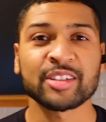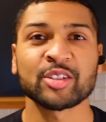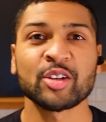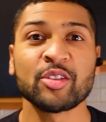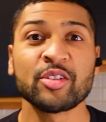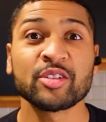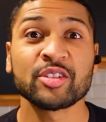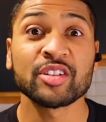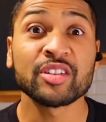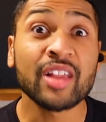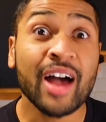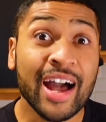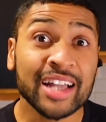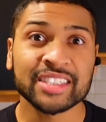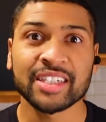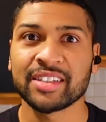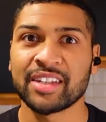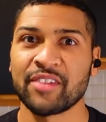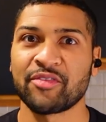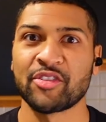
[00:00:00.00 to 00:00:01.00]
so there's
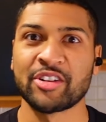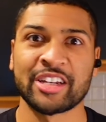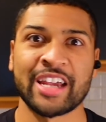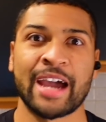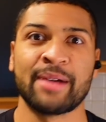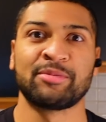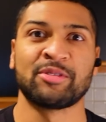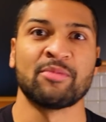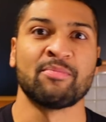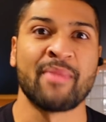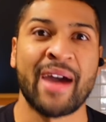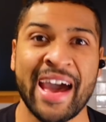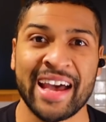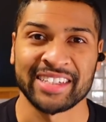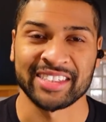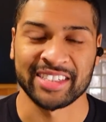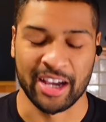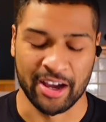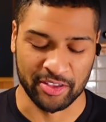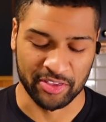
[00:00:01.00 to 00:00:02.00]
lots of different types of
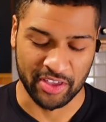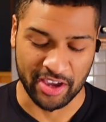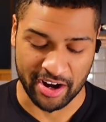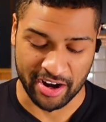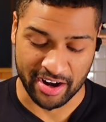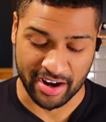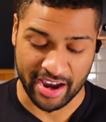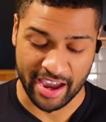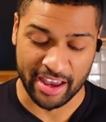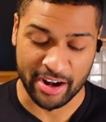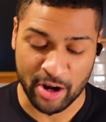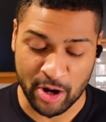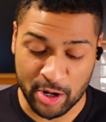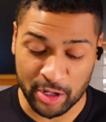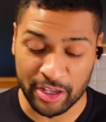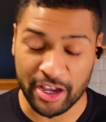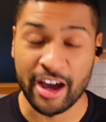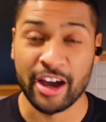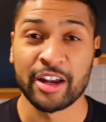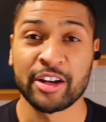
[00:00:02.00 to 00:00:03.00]
masks out there. And
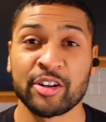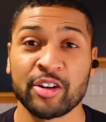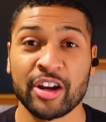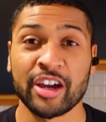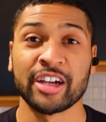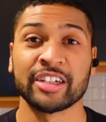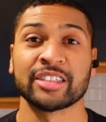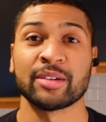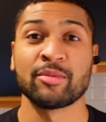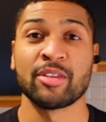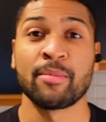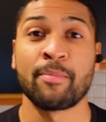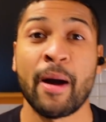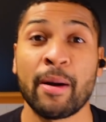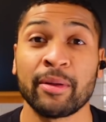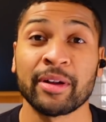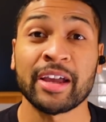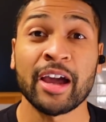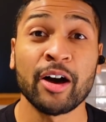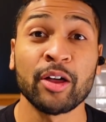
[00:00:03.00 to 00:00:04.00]
early on during some of the
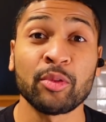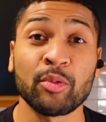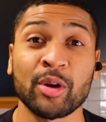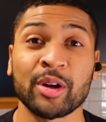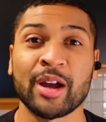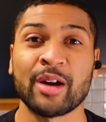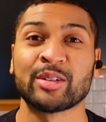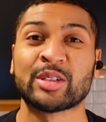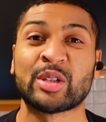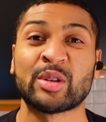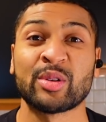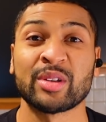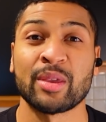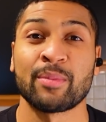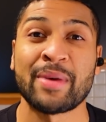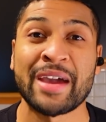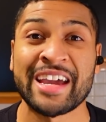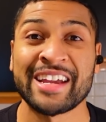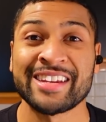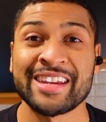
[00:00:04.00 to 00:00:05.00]
public health work I was doing with the
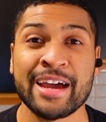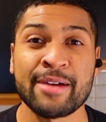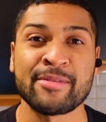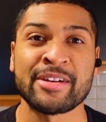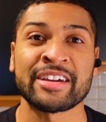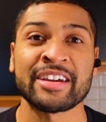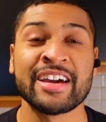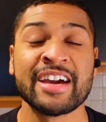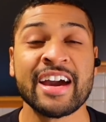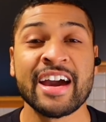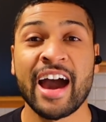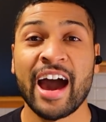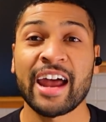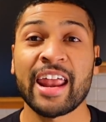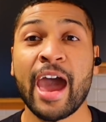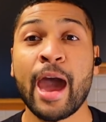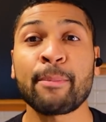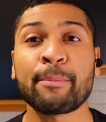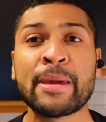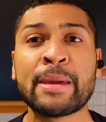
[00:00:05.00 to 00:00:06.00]
pandemic, I
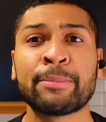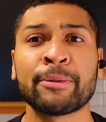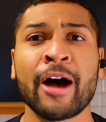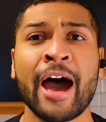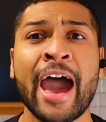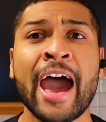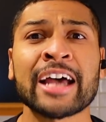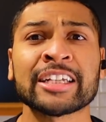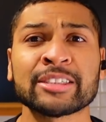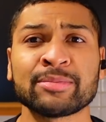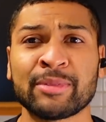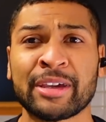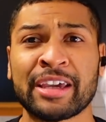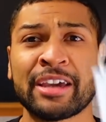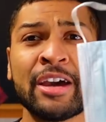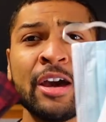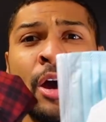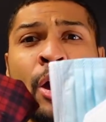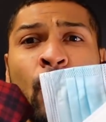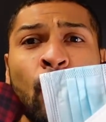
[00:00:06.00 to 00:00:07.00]
had people ask
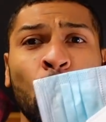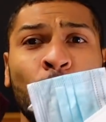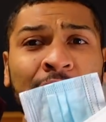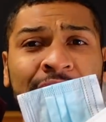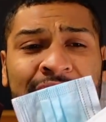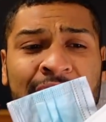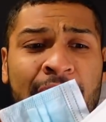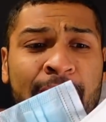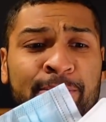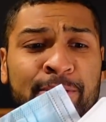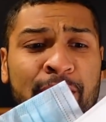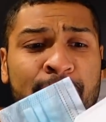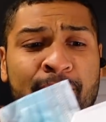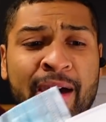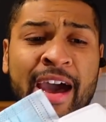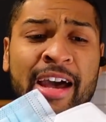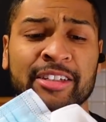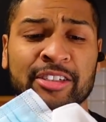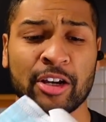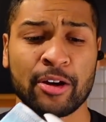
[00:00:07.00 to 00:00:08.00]
me, what types of
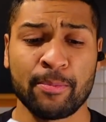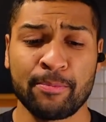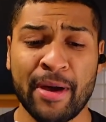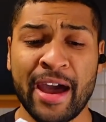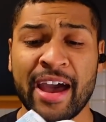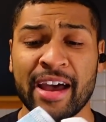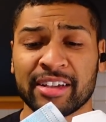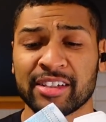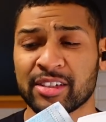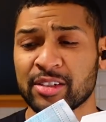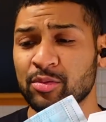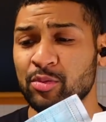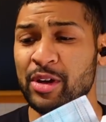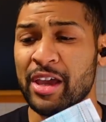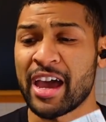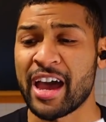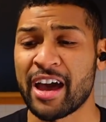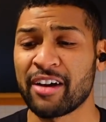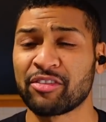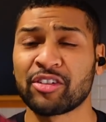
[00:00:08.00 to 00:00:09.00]
masks are best? We
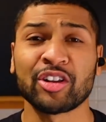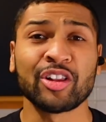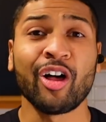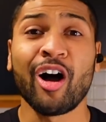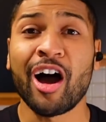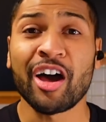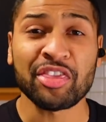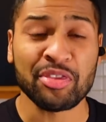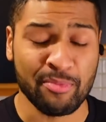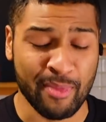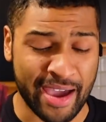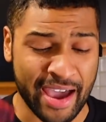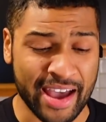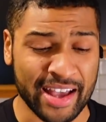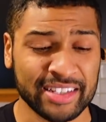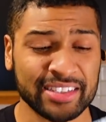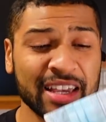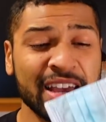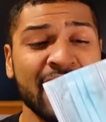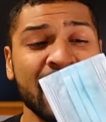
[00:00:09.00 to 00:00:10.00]
have cloth
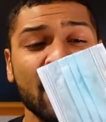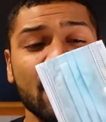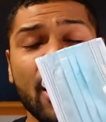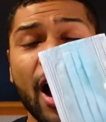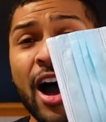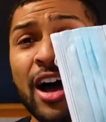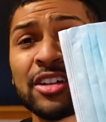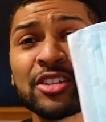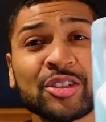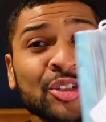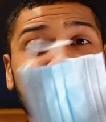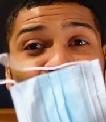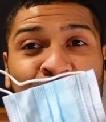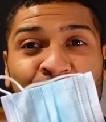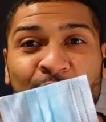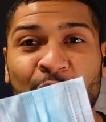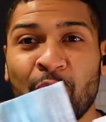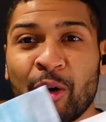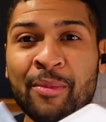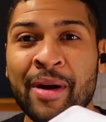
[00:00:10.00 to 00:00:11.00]
masks, uh,
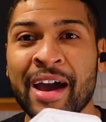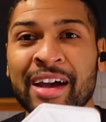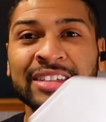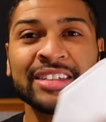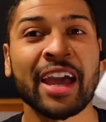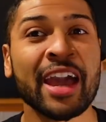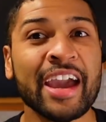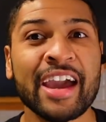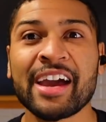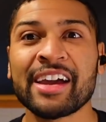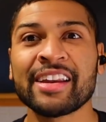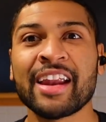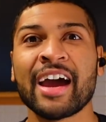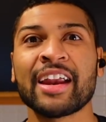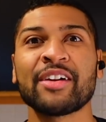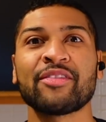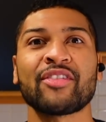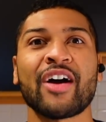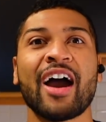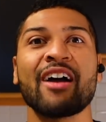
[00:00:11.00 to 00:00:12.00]
surgical mask,
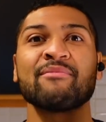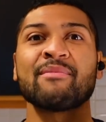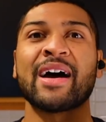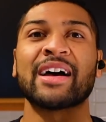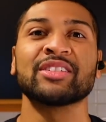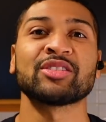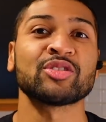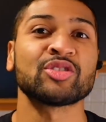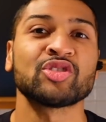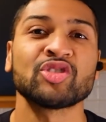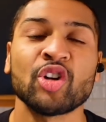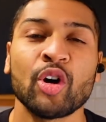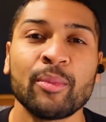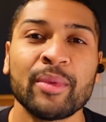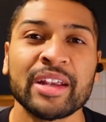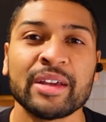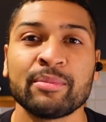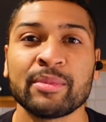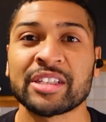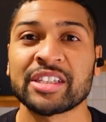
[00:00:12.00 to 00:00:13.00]
KN95 masks. There's so
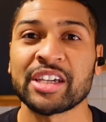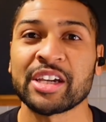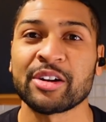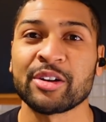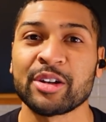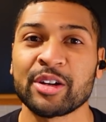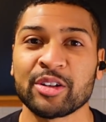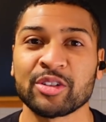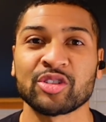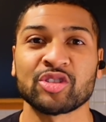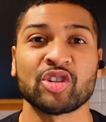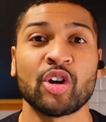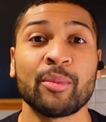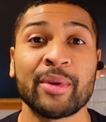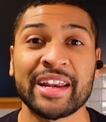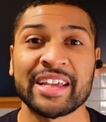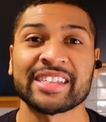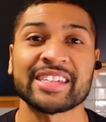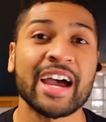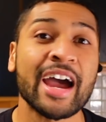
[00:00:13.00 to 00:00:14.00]
many materials, so
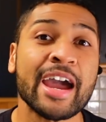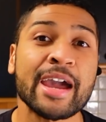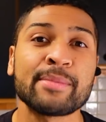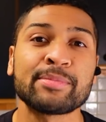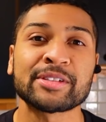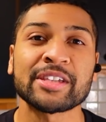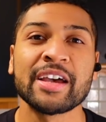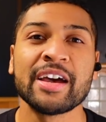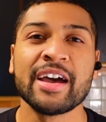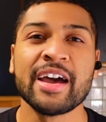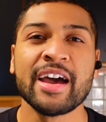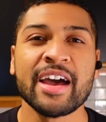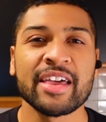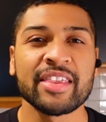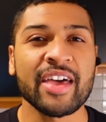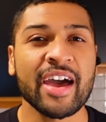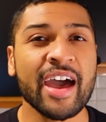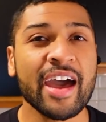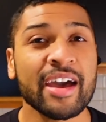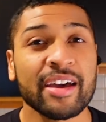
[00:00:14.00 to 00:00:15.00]
many types
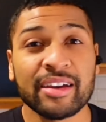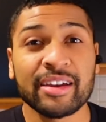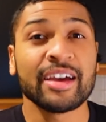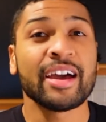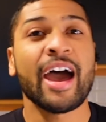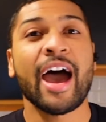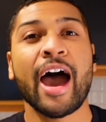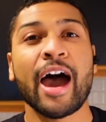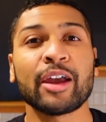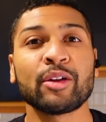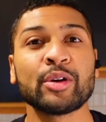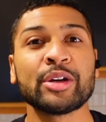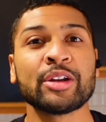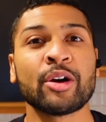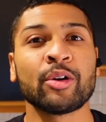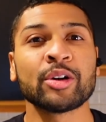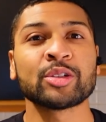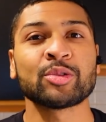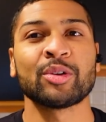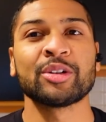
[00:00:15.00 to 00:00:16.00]
that how do we
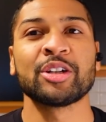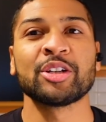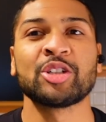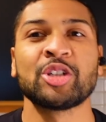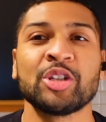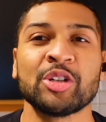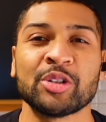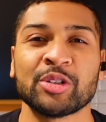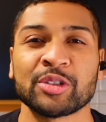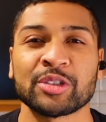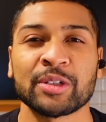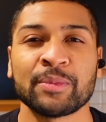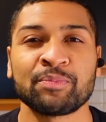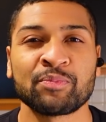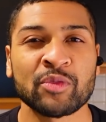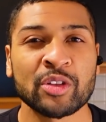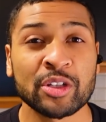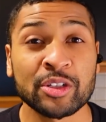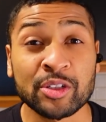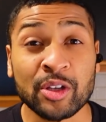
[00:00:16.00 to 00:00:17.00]
know which one to choose?
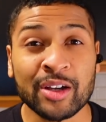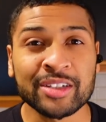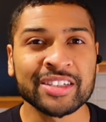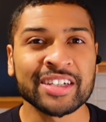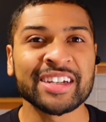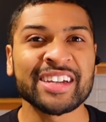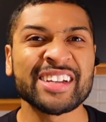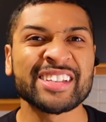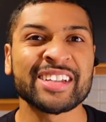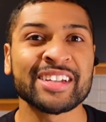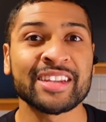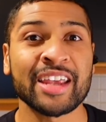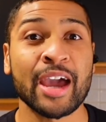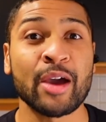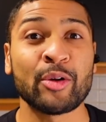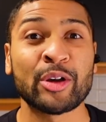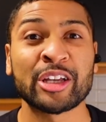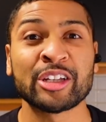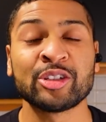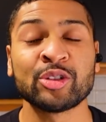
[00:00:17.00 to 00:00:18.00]
So I was thinking
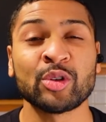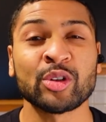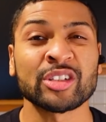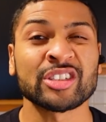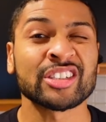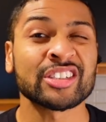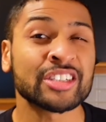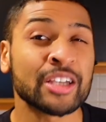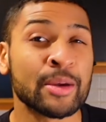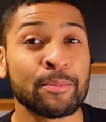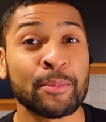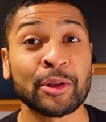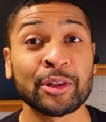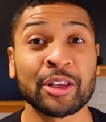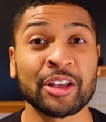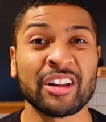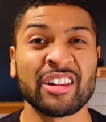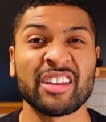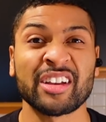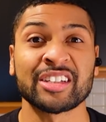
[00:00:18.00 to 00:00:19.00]
today we could do a simple
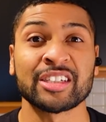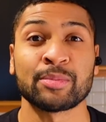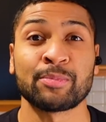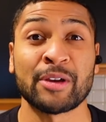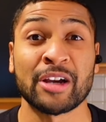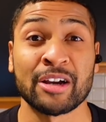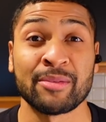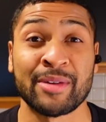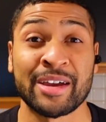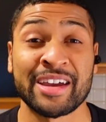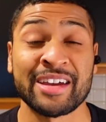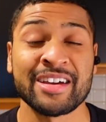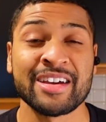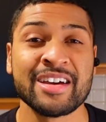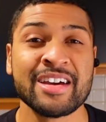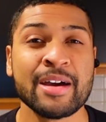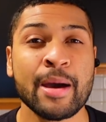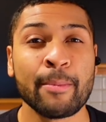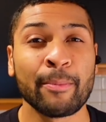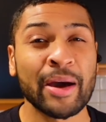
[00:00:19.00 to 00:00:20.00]
little experiment
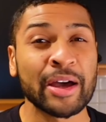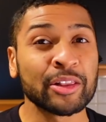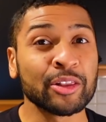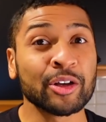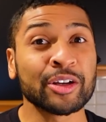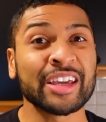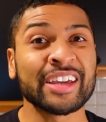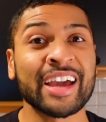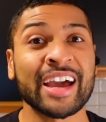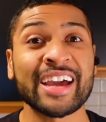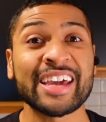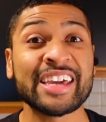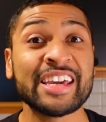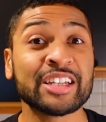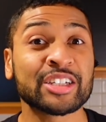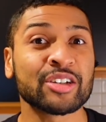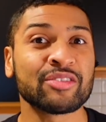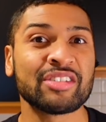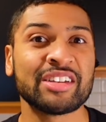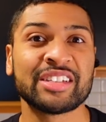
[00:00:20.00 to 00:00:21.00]
by looking at
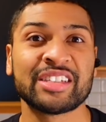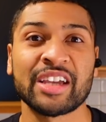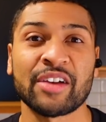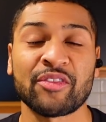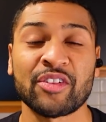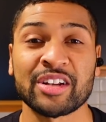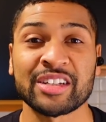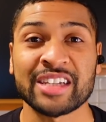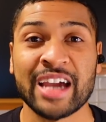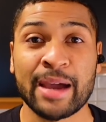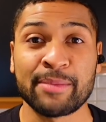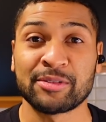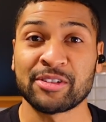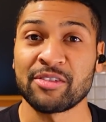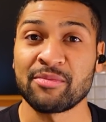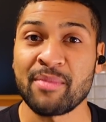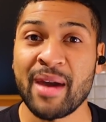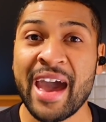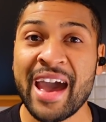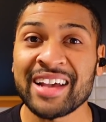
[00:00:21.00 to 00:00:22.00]
each of these different types
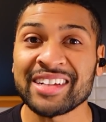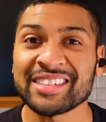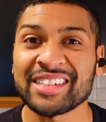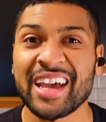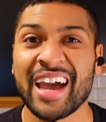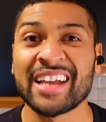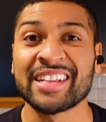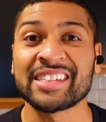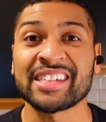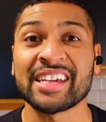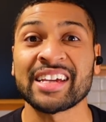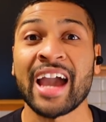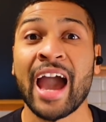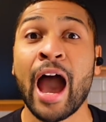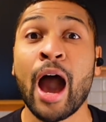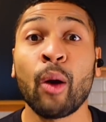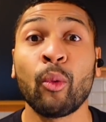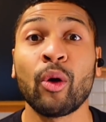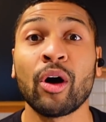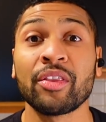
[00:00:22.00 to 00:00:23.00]
of masks and seeing
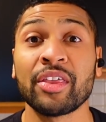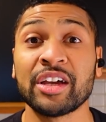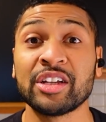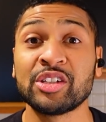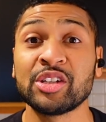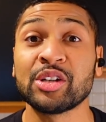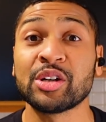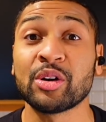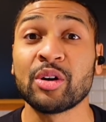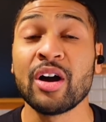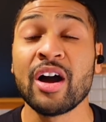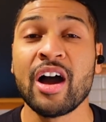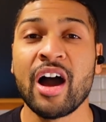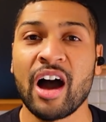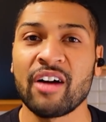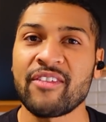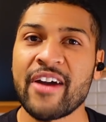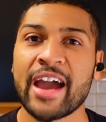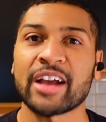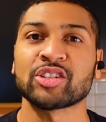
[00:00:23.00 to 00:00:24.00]
how well they do
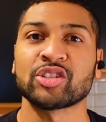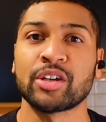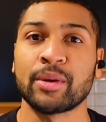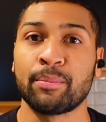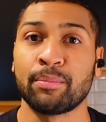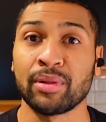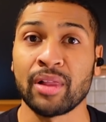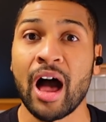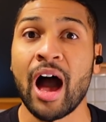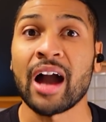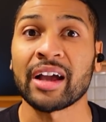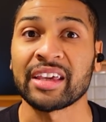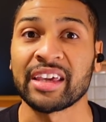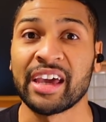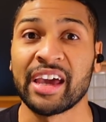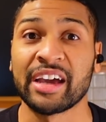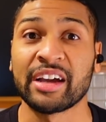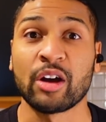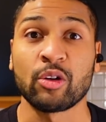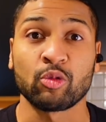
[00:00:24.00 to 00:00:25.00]
of actually
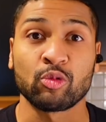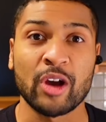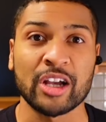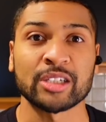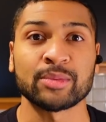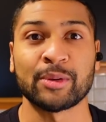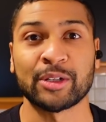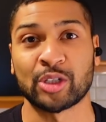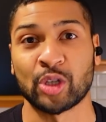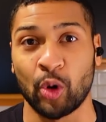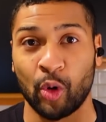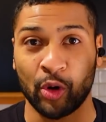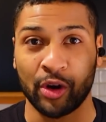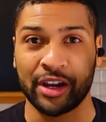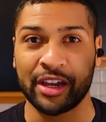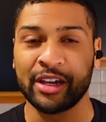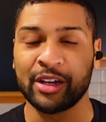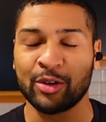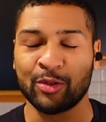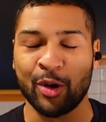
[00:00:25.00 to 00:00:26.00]
blocking
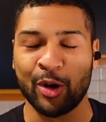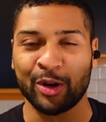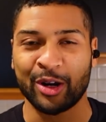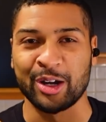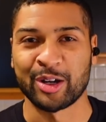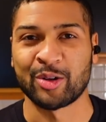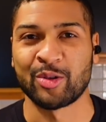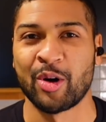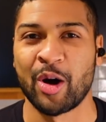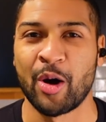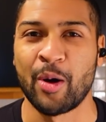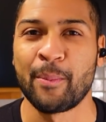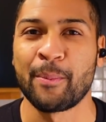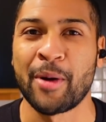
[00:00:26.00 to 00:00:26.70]
respiratory quote unquote